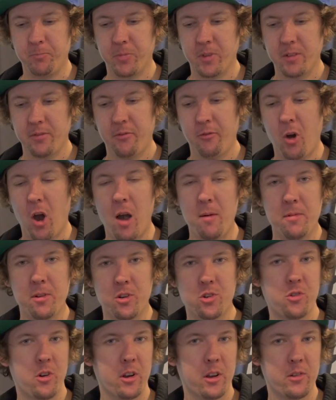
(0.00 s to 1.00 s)
Farm and
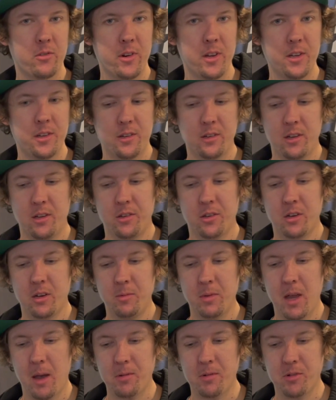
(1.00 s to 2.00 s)
truck grease, it's going to
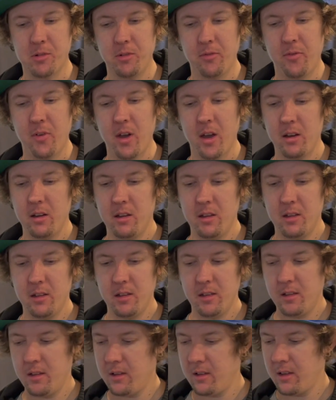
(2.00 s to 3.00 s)
be absolutely fine,
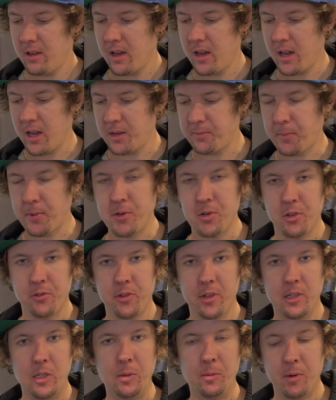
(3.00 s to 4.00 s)
especially on the
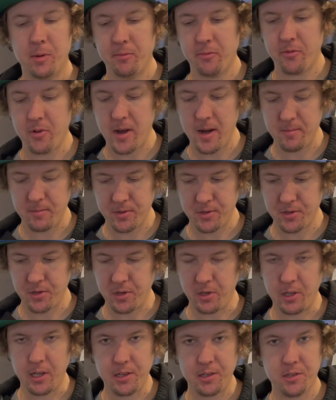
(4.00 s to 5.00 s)
aluminum frame.
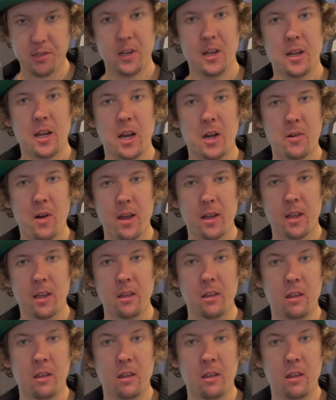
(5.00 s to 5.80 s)
So let's get cracking.